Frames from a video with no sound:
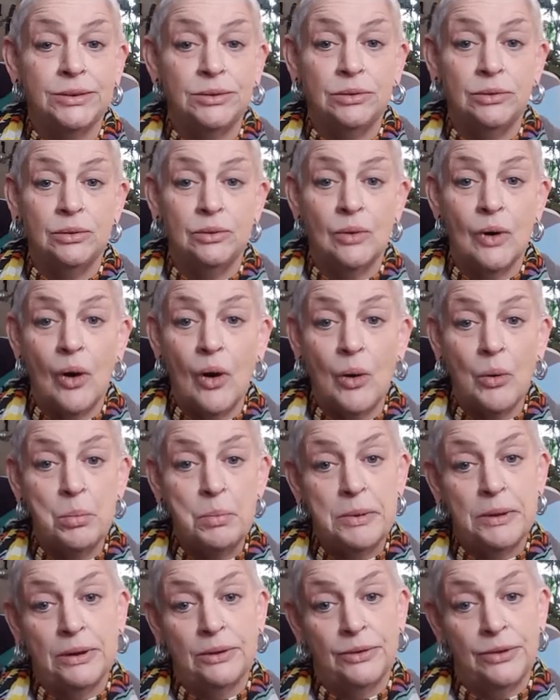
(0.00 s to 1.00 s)
to
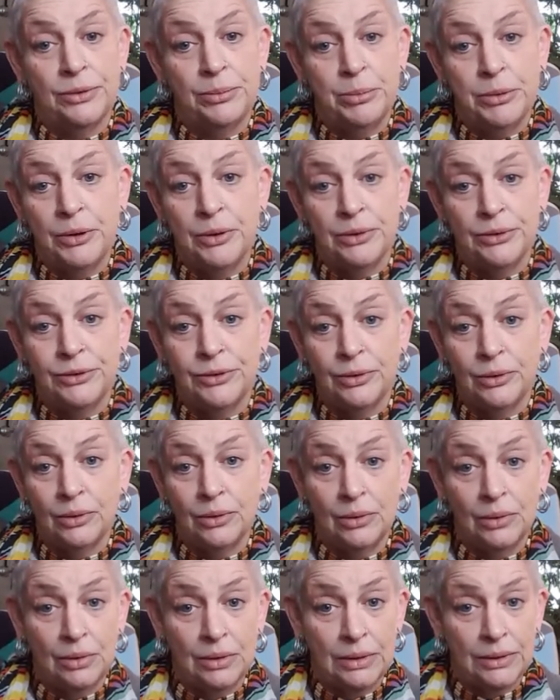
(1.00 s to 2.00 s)
open a
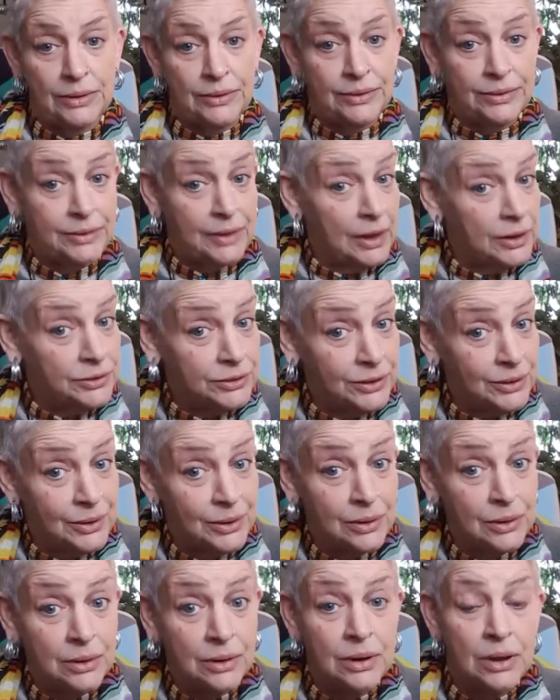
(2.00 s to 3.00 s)
spiritual
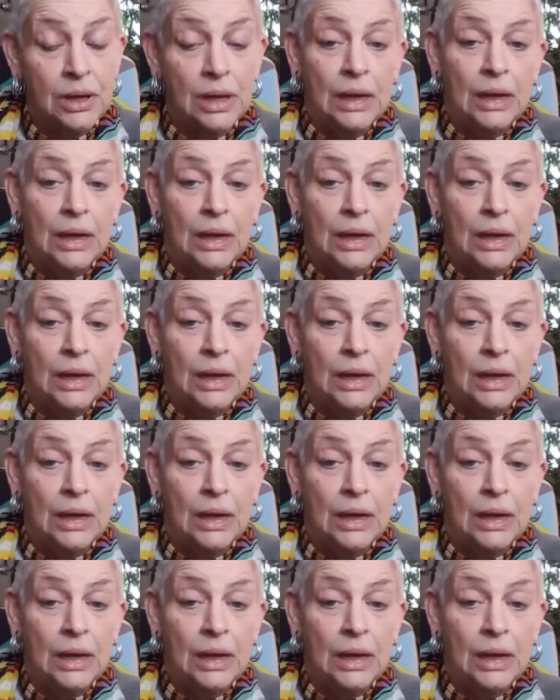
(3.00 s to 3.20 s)
center,